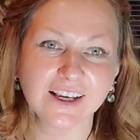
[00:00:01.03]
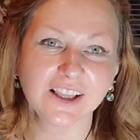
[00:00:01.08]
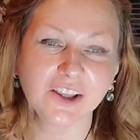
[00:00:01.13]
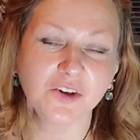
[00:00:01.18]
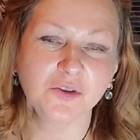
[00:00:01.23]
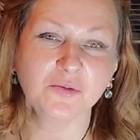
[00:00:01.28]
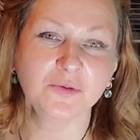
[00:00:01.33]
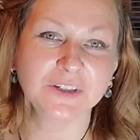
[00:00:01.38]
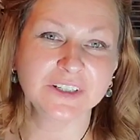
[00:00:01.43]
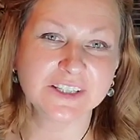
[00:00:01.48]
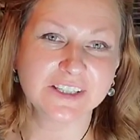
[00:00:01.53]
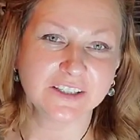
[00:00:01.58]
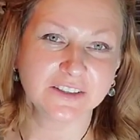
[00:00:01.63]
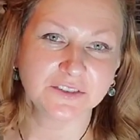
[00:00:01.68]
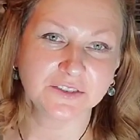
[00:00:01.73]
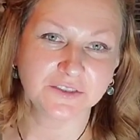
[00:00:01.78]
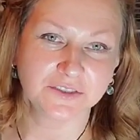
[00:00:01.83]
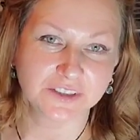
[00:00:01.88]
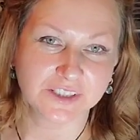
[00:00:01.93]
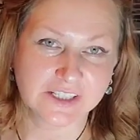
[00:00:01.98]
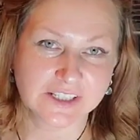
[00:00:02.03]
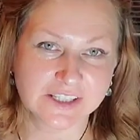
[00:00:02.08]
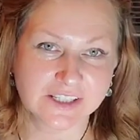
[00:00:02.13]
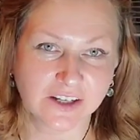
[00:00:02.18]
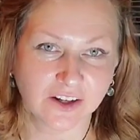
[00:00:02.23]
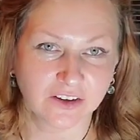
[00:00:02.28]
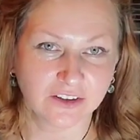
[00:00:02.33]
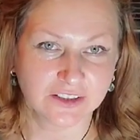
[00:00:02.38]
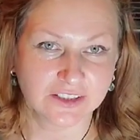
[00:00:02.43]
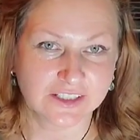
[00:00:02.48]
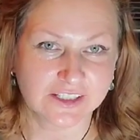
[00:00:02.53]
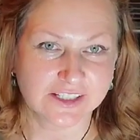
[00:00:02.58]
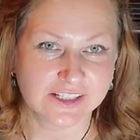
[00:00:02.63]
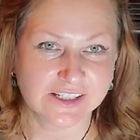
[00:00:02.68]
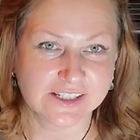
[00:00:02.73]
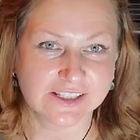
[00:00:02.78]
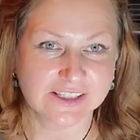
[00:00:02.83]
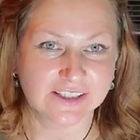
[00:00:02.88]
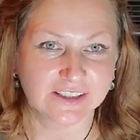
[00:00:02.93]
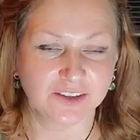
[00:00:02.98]
Hello, my dear friends
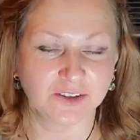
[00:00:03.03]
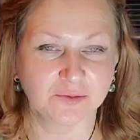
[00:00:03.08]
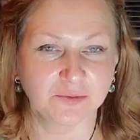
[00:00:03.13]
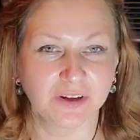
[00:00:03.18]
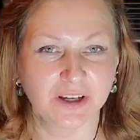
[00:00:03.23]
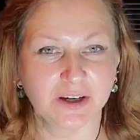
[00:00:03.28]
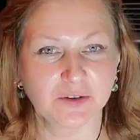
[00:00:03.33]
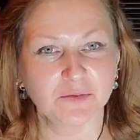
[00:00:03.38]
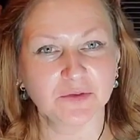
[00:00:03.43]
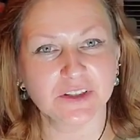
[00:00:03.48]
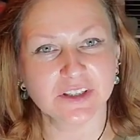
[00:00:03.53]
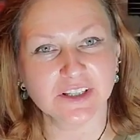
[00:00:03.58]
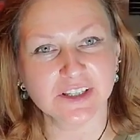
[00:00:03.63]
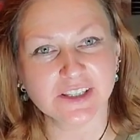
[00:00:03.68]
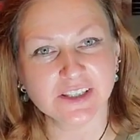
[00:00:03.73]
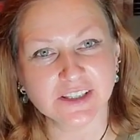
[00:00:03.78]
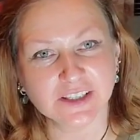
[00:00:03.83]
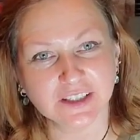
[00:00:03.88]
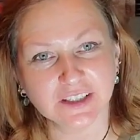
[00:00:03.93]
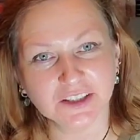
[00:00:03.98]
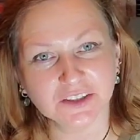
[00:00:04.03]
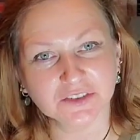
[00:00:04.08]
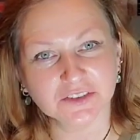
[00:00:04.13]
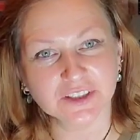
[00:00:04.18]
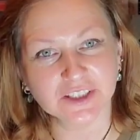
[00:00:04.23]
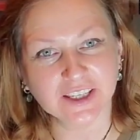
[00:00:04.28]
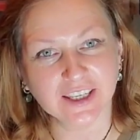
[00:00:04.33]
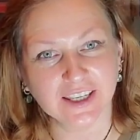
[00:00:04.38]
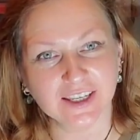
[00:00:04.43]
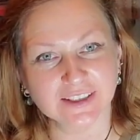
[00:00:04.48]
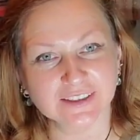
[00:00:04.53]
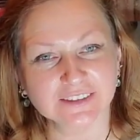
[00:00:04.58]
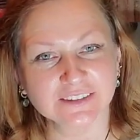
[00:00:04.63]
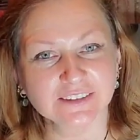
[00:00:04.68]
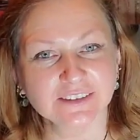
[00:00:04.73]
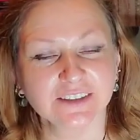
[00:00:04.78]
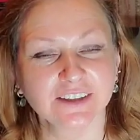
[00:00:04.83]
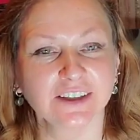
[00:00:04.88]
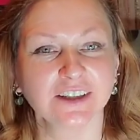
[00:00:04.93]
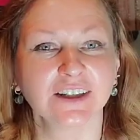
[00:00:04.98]
artists. I'm happy to see you
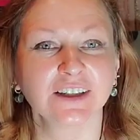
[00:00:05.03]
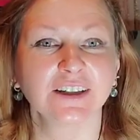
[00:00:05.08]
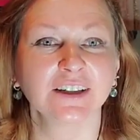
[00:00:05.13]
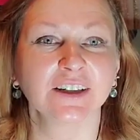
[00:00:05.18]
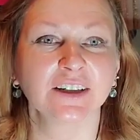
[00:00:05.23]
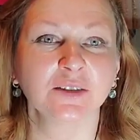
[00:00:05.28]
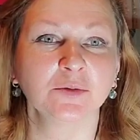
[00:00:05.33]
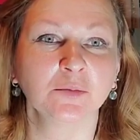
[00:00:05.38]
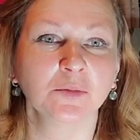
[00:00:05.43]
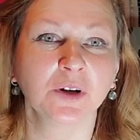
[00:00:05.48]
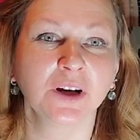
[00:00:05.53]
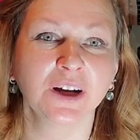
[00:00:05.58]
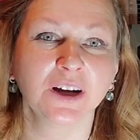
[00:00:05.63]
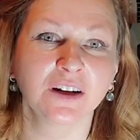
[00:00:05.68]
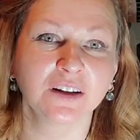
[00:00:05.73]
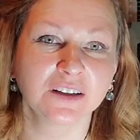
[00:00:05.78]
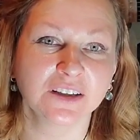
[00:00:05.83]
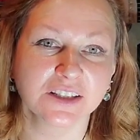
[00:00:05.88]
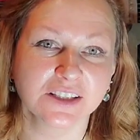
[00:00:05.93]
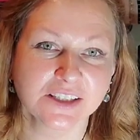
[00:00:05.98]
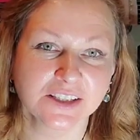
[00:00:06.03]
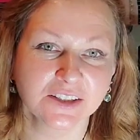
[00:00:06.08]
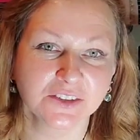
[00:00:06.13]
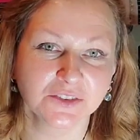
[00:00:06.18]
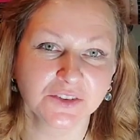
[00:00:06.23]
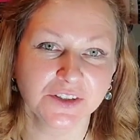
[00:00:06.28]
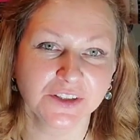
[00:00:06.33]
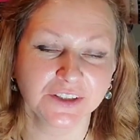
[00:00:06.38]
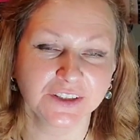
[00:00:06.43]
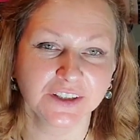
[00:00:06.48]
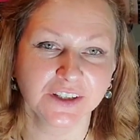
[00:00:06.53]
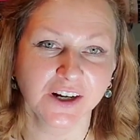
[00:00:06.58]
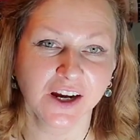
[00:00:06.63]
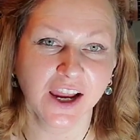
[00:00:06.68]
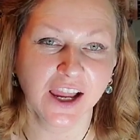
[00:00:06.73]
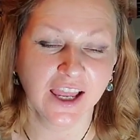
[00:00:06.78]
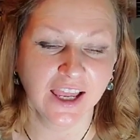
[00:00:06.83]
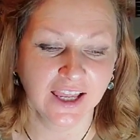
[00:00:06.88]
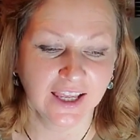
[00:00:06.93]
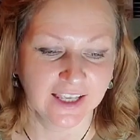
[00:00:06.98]
again in my art studio,
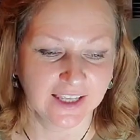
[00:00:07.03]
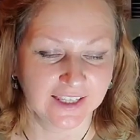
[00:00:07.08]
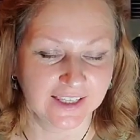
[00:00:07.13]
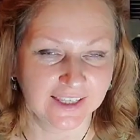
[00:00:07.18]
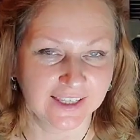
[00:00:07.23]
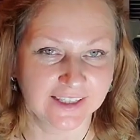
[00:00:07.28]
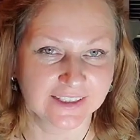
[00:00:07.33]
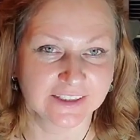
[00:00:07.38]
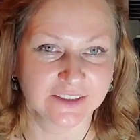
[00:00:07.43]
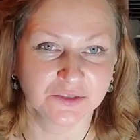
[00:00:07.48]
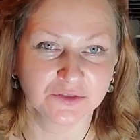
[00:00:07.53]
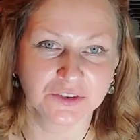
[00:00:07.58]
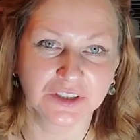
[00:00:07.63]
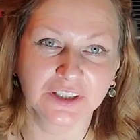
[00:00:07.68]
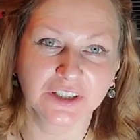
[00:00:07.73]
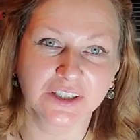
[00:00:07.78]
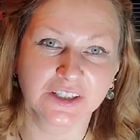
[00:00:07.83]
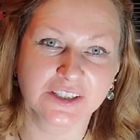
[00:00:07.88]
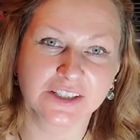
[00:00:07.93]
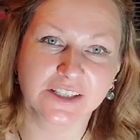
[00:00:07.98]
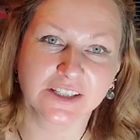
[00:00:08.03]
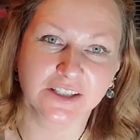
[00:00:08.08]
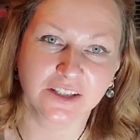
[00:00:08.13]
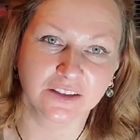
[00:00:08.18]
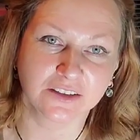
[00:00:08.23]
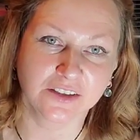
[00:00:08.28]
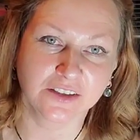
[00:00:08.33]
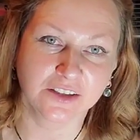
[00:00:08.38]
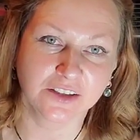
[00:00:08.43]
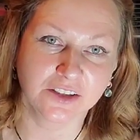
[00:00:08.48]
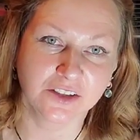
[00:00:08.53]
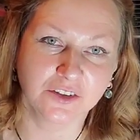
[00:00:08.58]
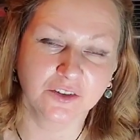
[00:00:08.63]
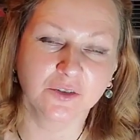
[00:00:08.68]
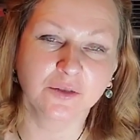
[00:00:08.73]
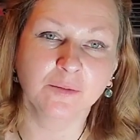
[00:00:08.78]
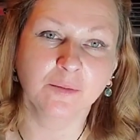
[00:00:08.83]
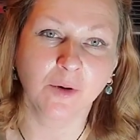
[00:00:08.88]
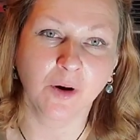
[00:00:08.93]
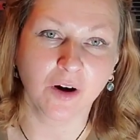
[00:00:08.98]
and we're gonna start a new
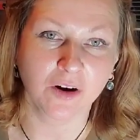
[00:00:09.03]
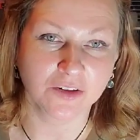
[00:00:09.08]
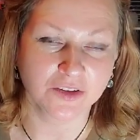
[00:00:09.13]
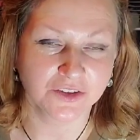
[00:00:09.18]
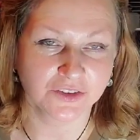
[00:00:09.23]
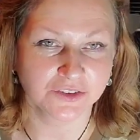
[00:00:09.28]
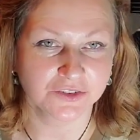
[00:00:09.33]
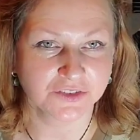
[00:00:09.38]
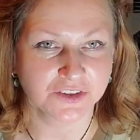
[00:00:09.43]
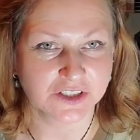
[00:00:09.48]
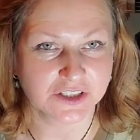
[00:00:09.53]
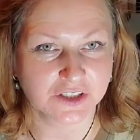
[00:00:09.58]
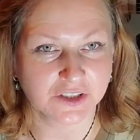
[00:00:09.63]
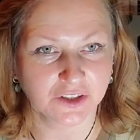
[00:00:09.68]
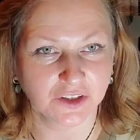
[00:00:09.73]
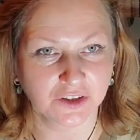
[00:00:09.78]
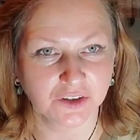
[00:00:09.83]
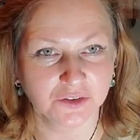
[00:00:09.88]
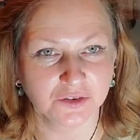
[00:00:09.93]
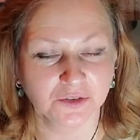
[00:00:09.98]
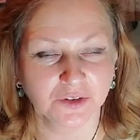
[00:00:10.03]
model with you.